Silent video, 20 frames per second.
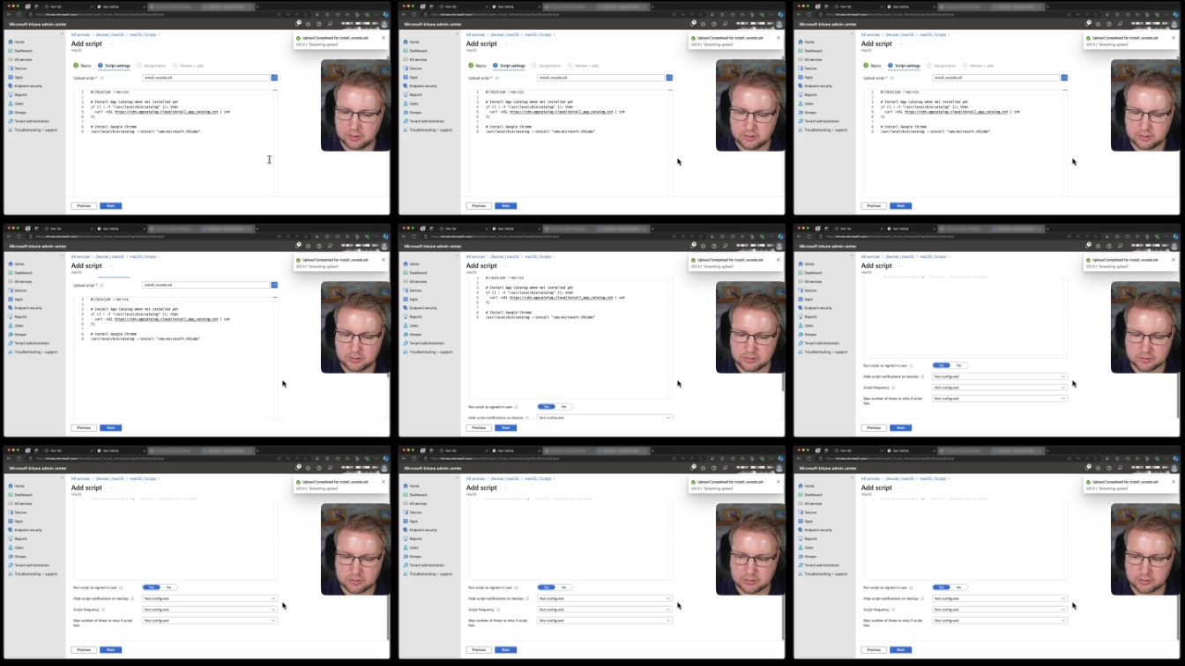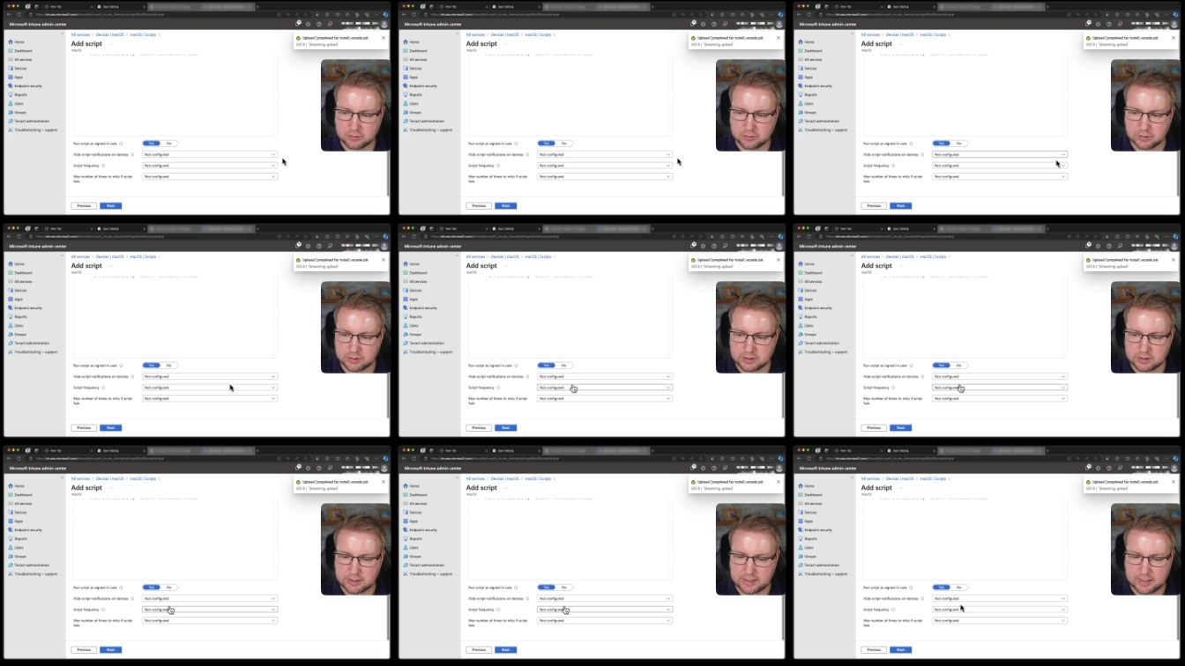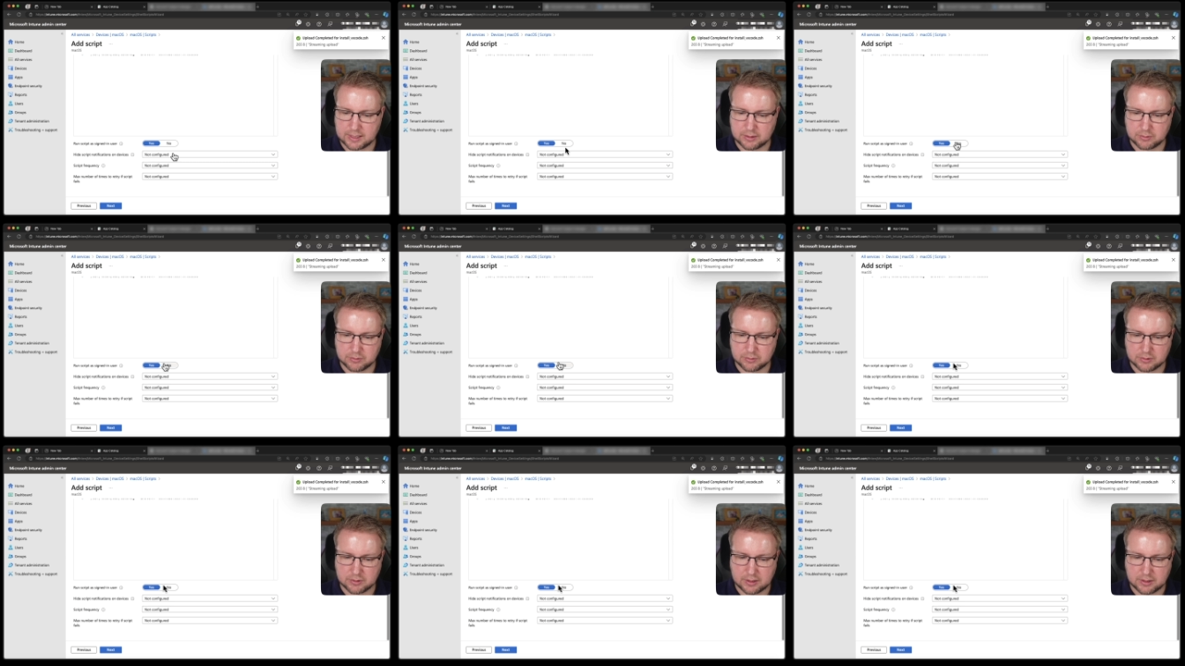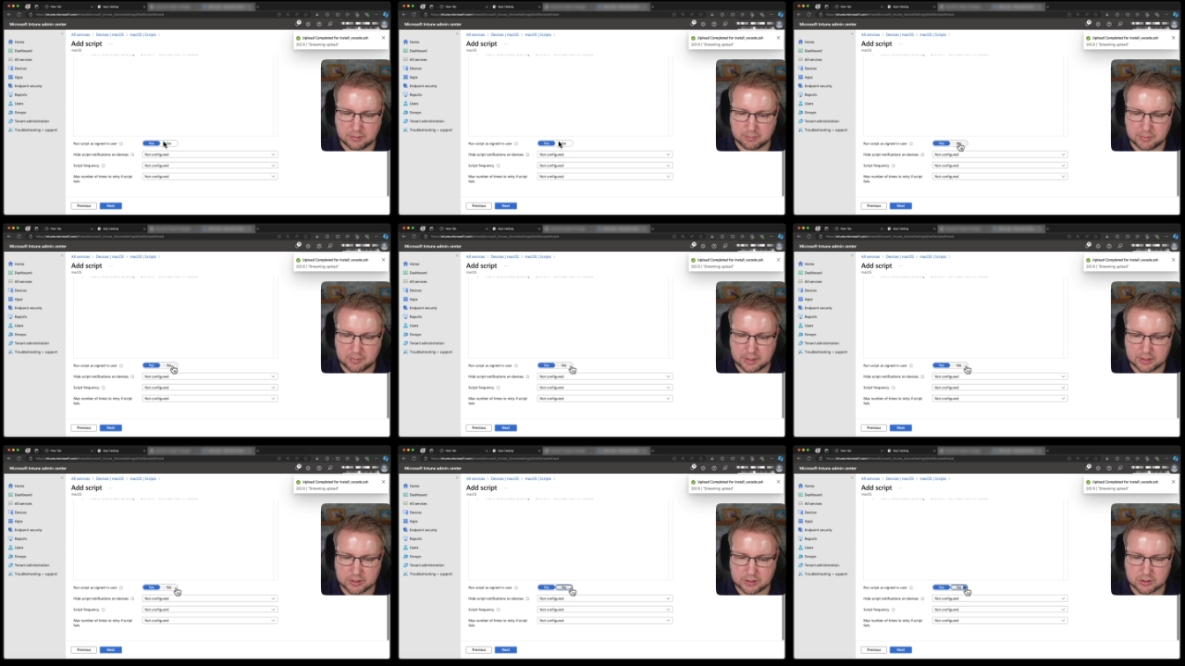Scroll down and
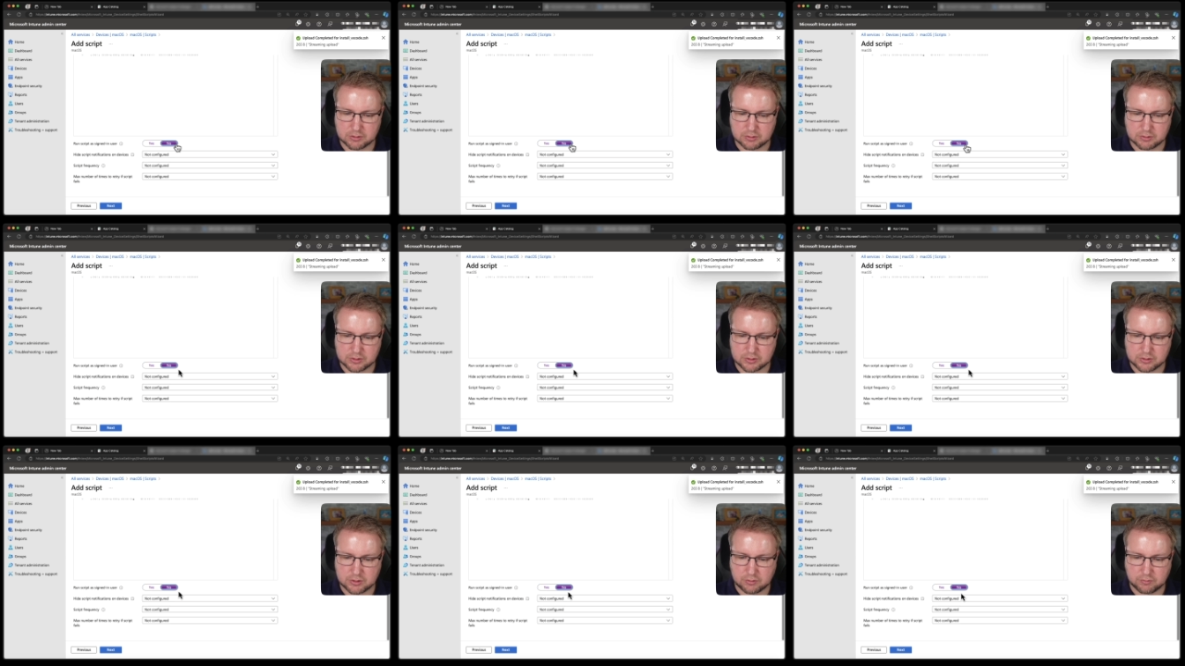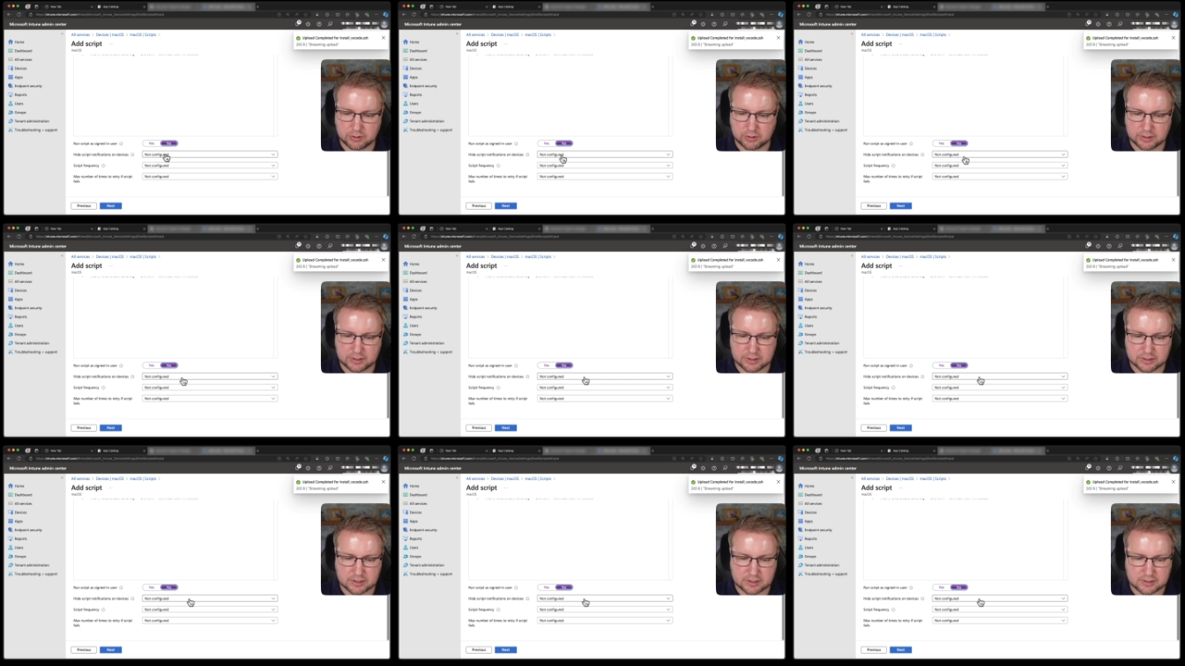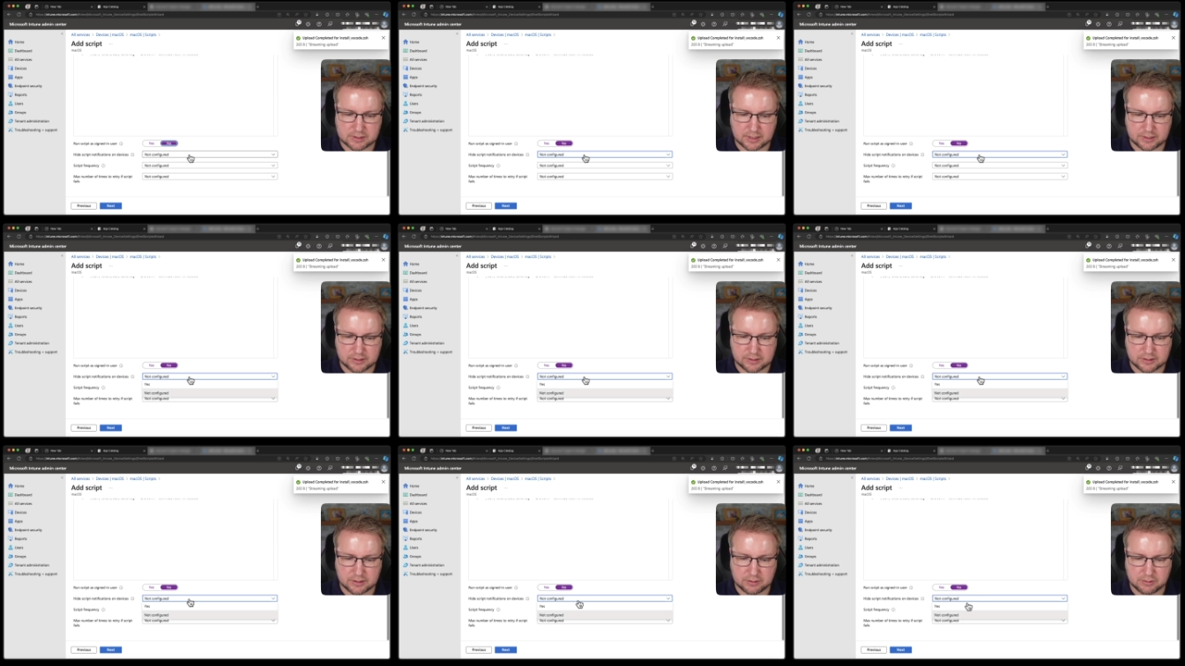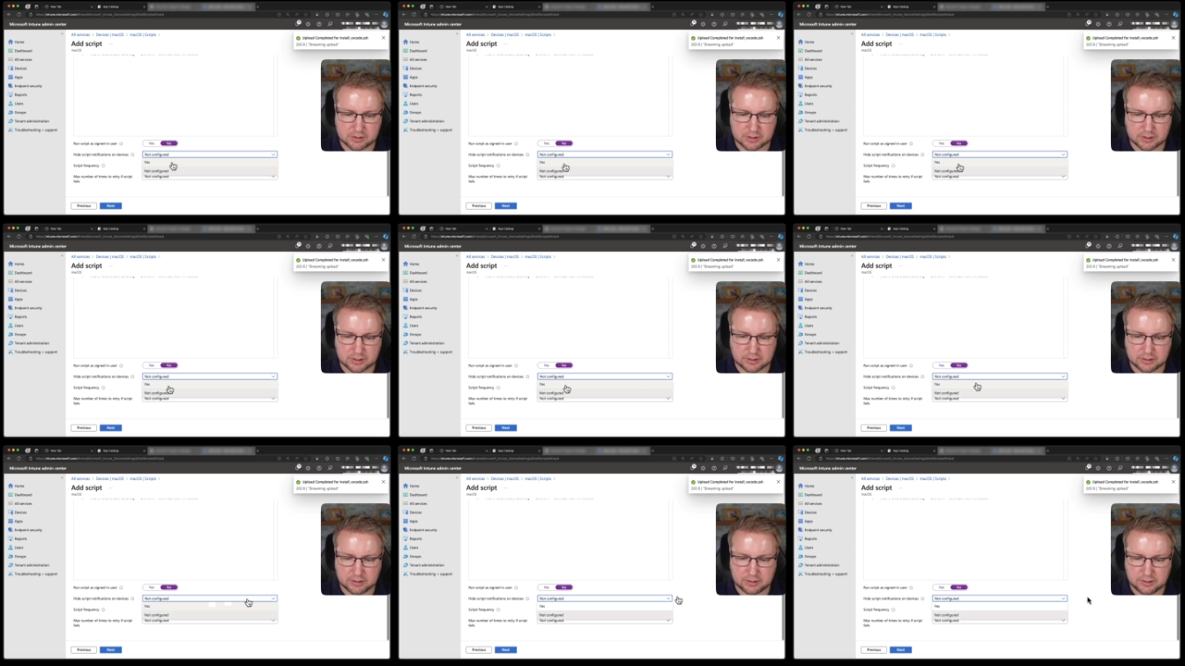make sure it's not running as the standard user
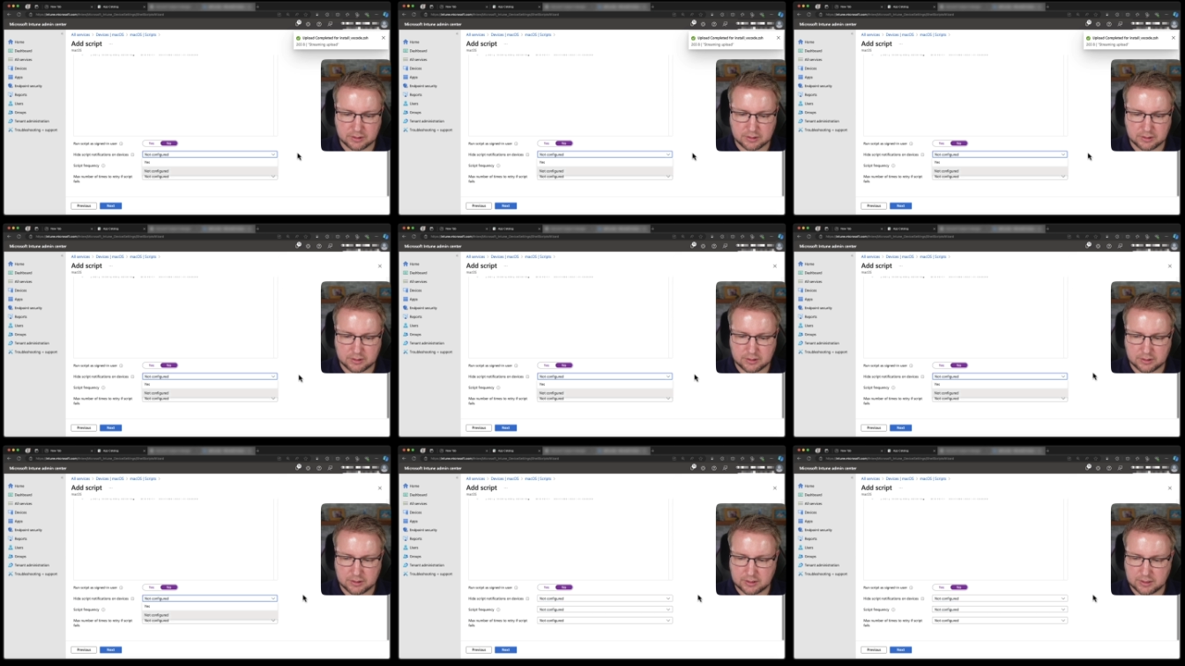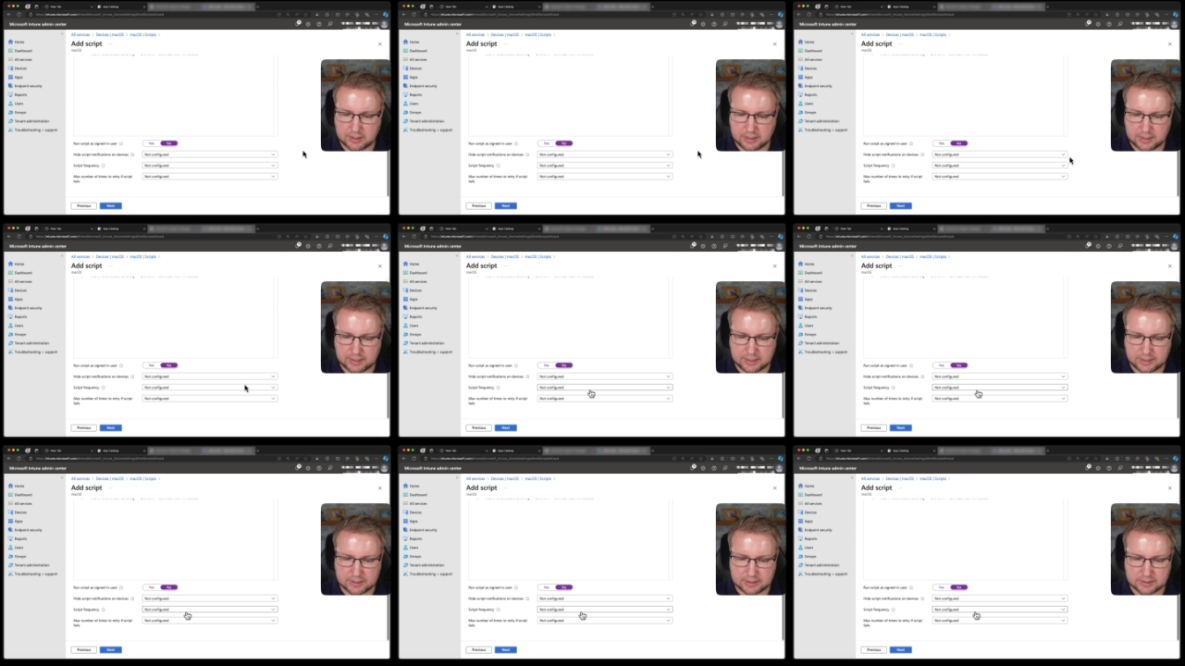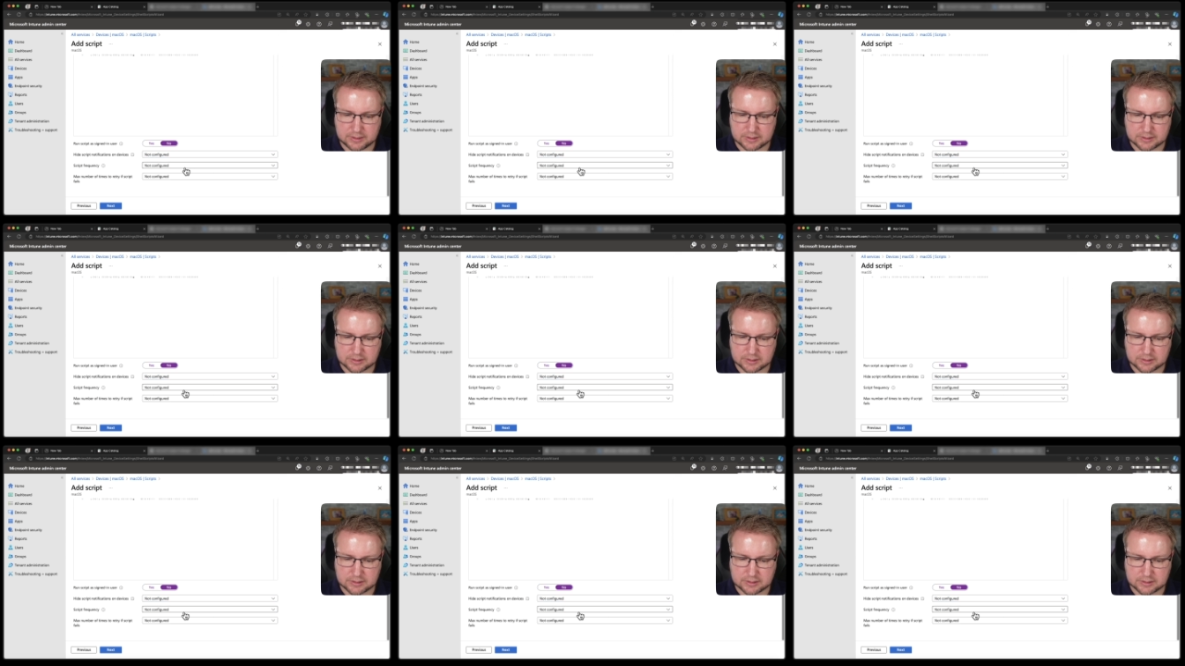and